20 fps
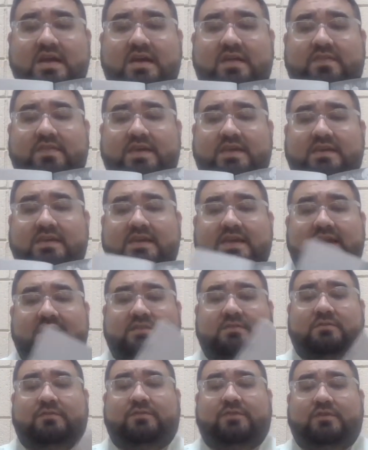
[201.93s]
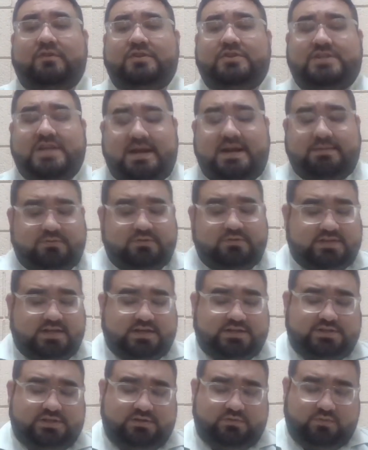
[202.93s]
then you hit the first chapter
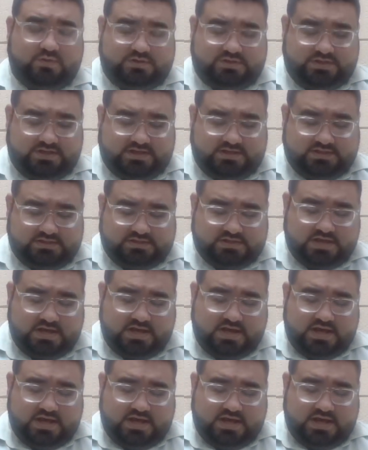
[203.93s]
section, which is